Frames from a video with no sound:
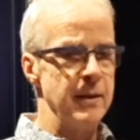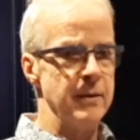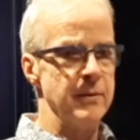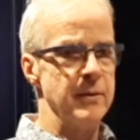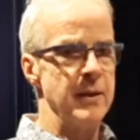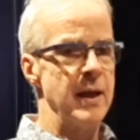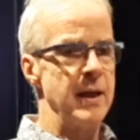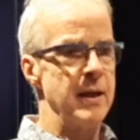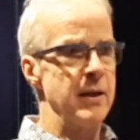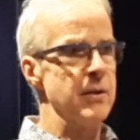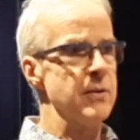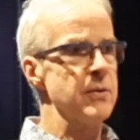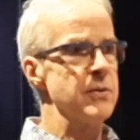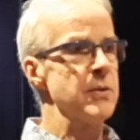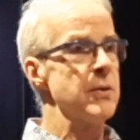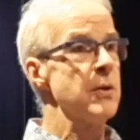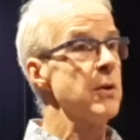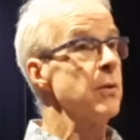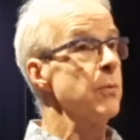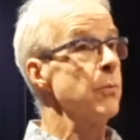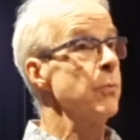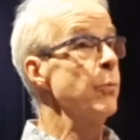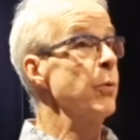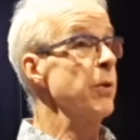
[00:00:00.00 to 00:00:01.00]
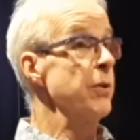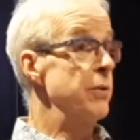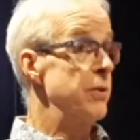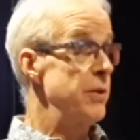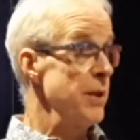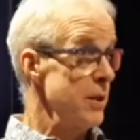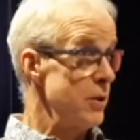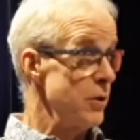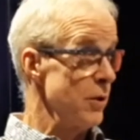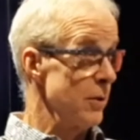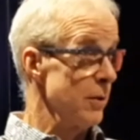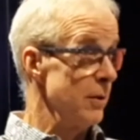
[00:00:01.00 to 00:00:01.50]
that is with
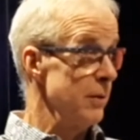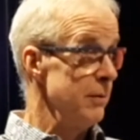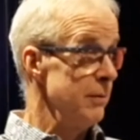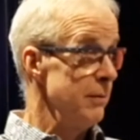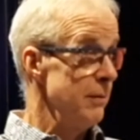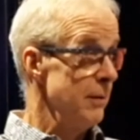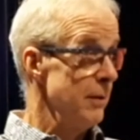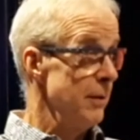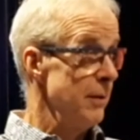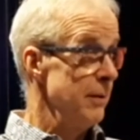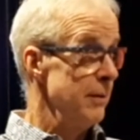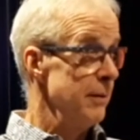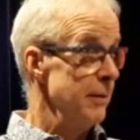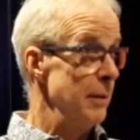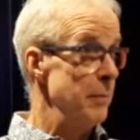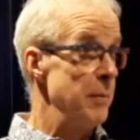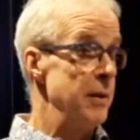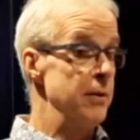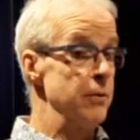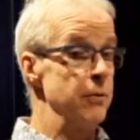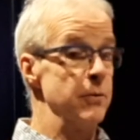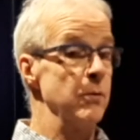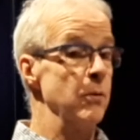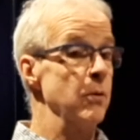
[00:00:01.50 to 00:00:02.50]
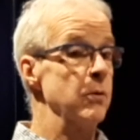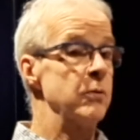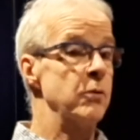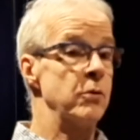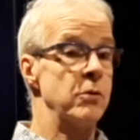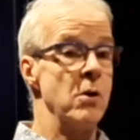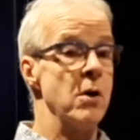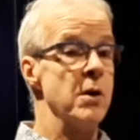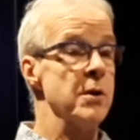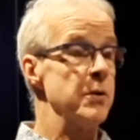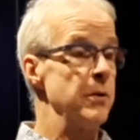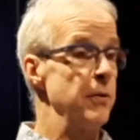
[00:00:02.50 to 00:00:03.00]
digital, I mean,
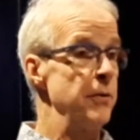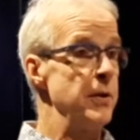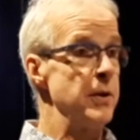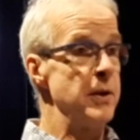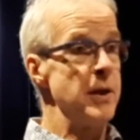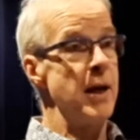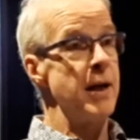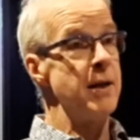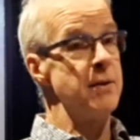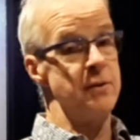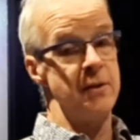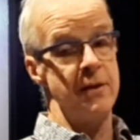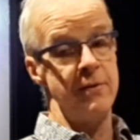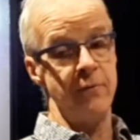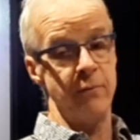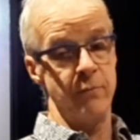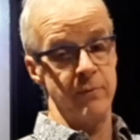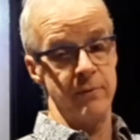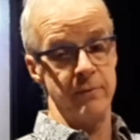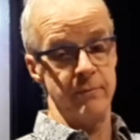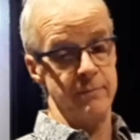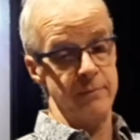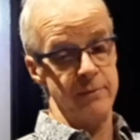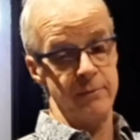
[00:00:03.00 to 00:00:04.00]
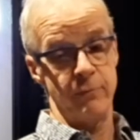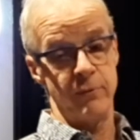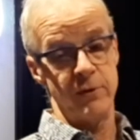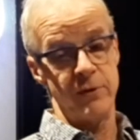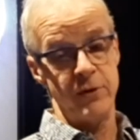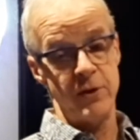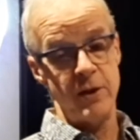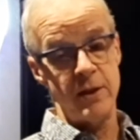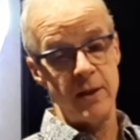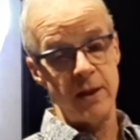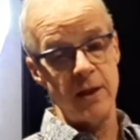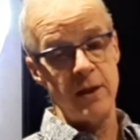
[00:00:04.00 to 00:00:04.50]
gone are the days, even with
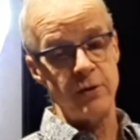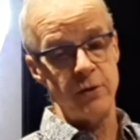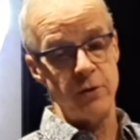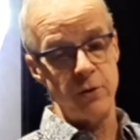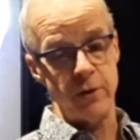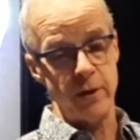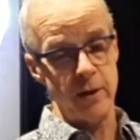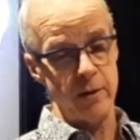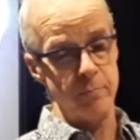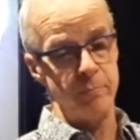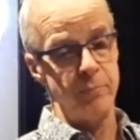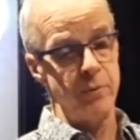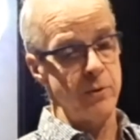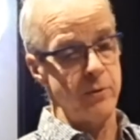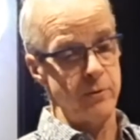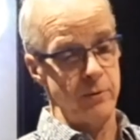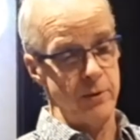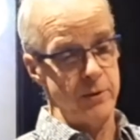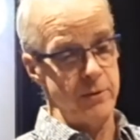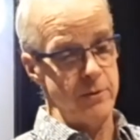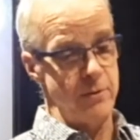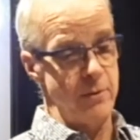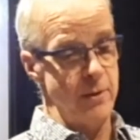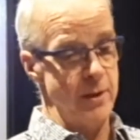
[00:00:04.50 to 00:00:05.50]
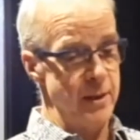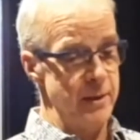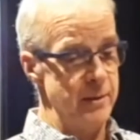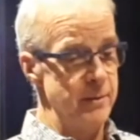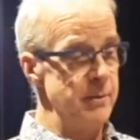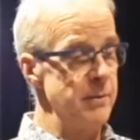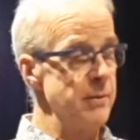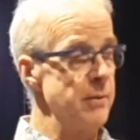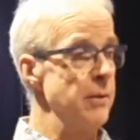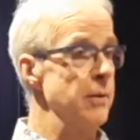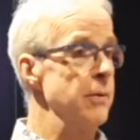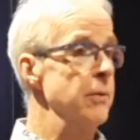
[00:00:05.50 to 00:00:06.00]
CDs, you got a booklet and you
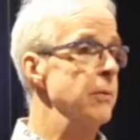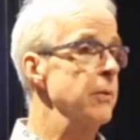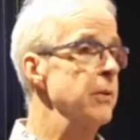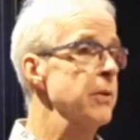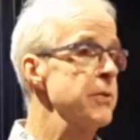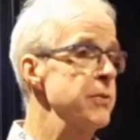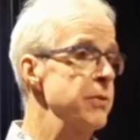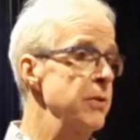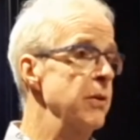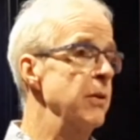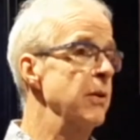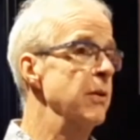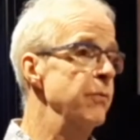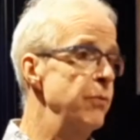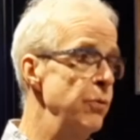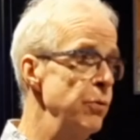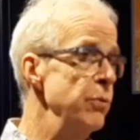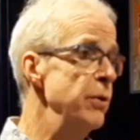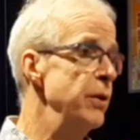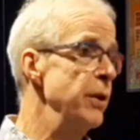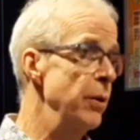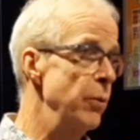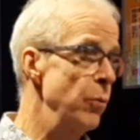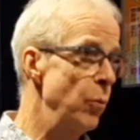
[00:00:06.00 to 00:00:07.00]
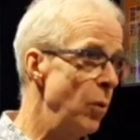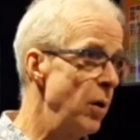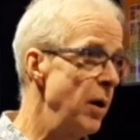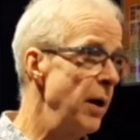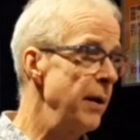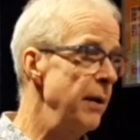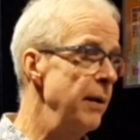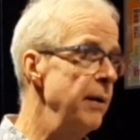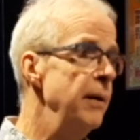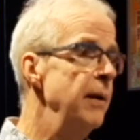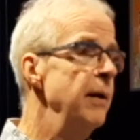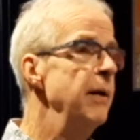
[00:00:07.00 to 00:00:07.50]
had a listing of who did
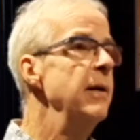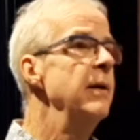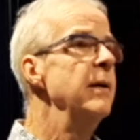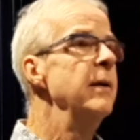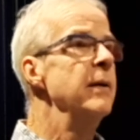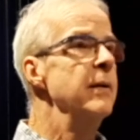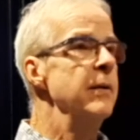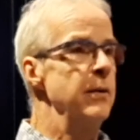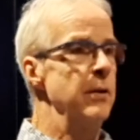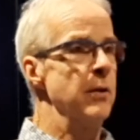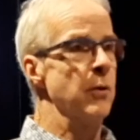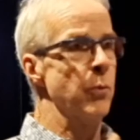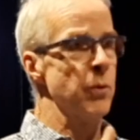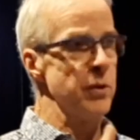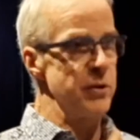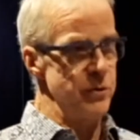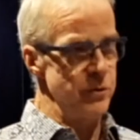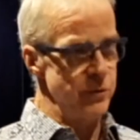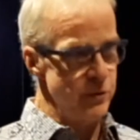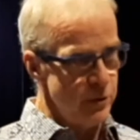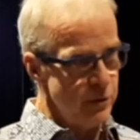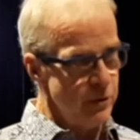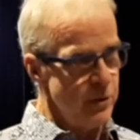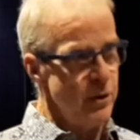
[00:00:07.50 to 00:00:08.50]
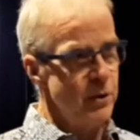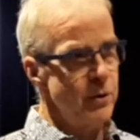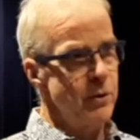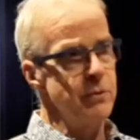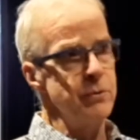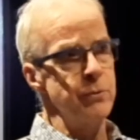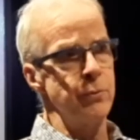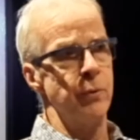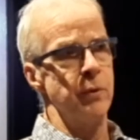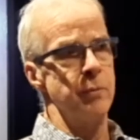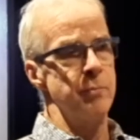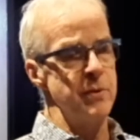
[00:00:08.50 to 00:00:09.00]
what. You know, what
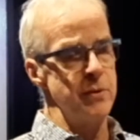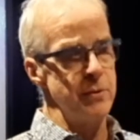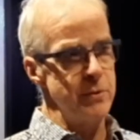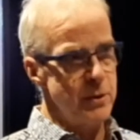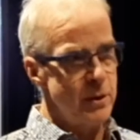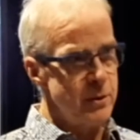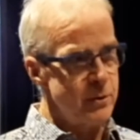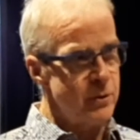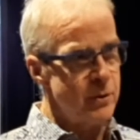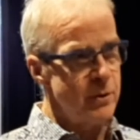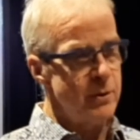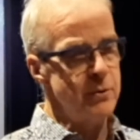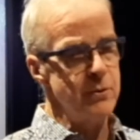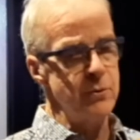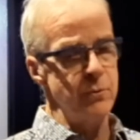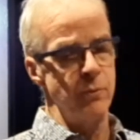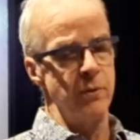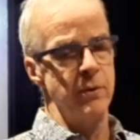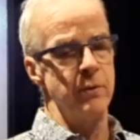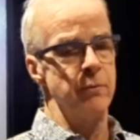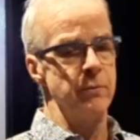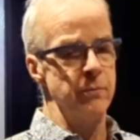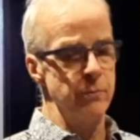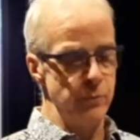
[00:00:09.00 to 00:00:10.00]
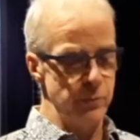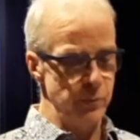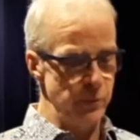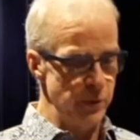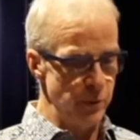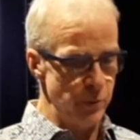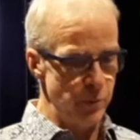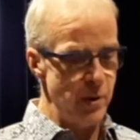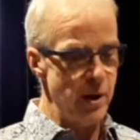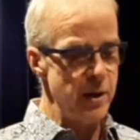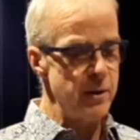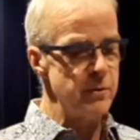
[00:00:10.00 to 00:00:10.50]
studios, what musicians, who
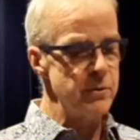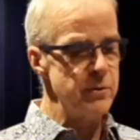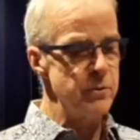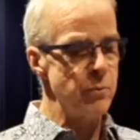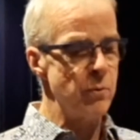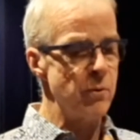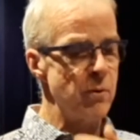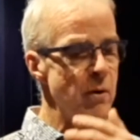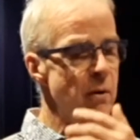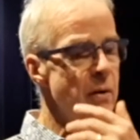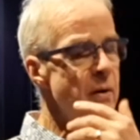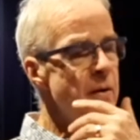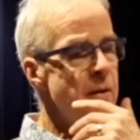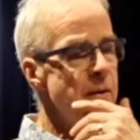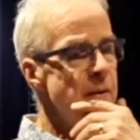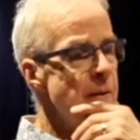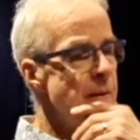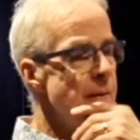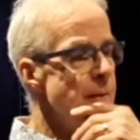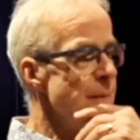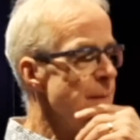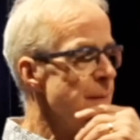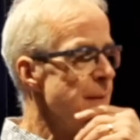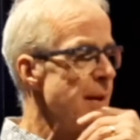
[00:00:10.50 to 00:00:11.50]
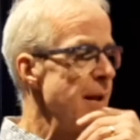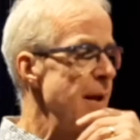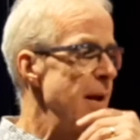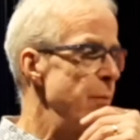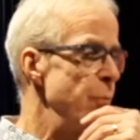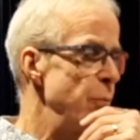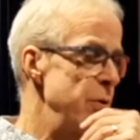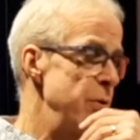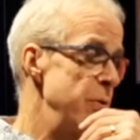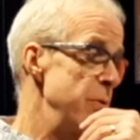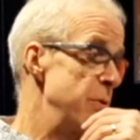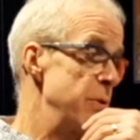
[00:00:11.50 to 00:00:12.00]
the writers were.
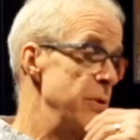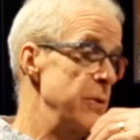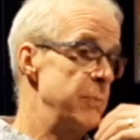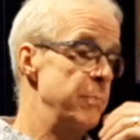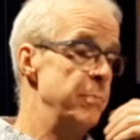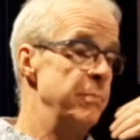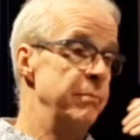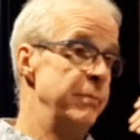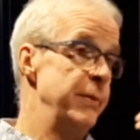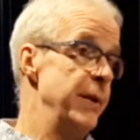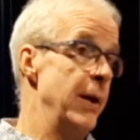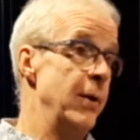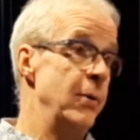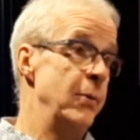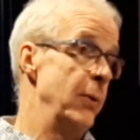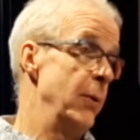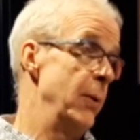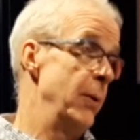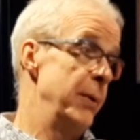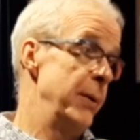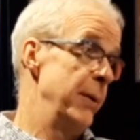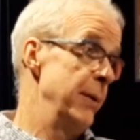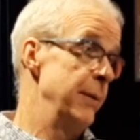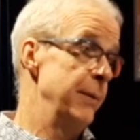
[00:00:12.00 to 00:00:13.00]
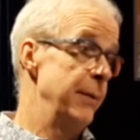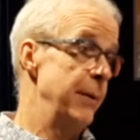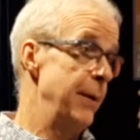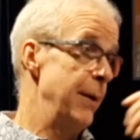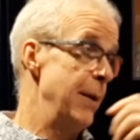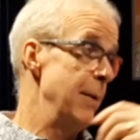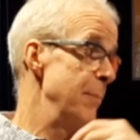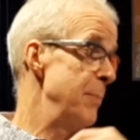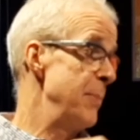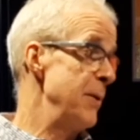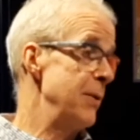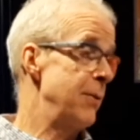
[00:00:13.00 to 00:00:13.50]
And when you just download an
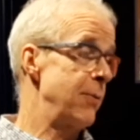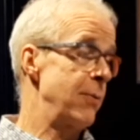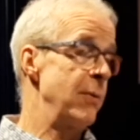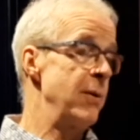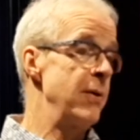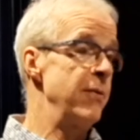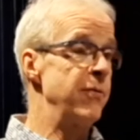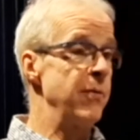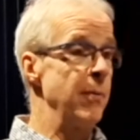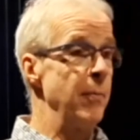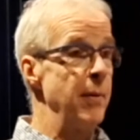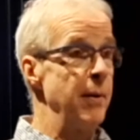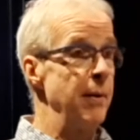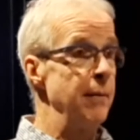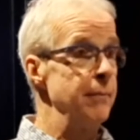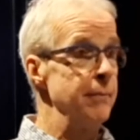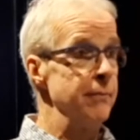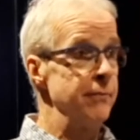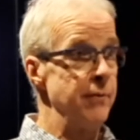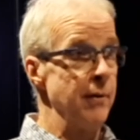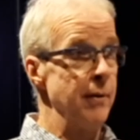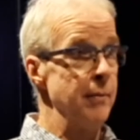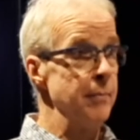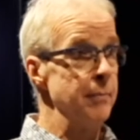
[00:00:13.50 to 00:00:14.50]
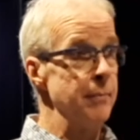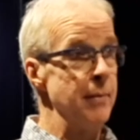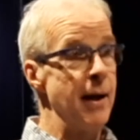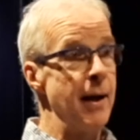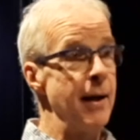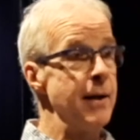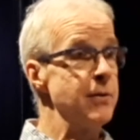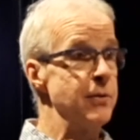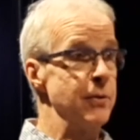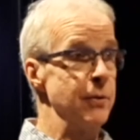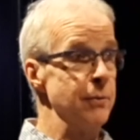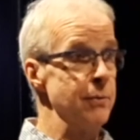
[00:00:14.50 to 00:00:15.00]
MP3 from
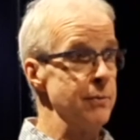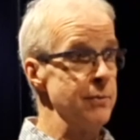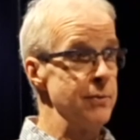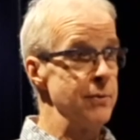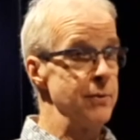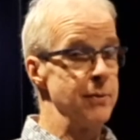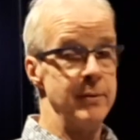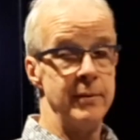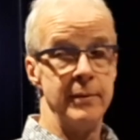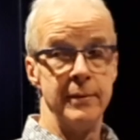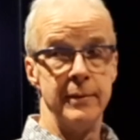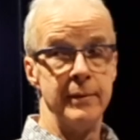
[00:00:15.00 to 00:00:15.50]
iTunes,